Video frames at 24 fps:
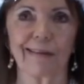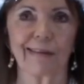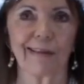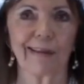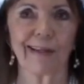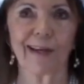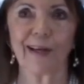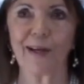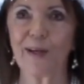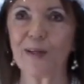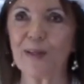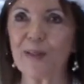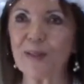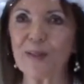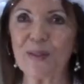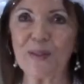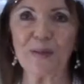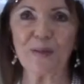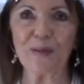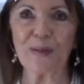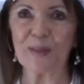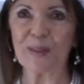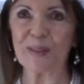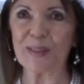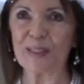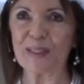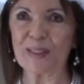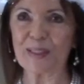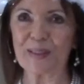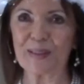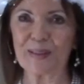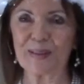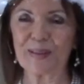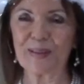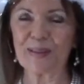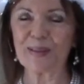all the tools
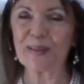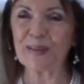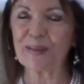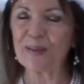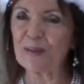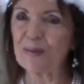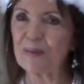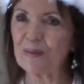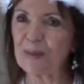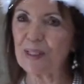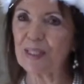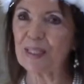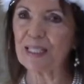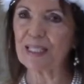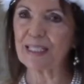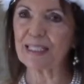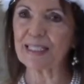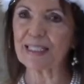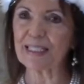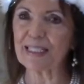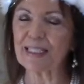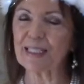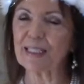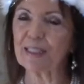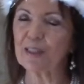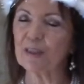with us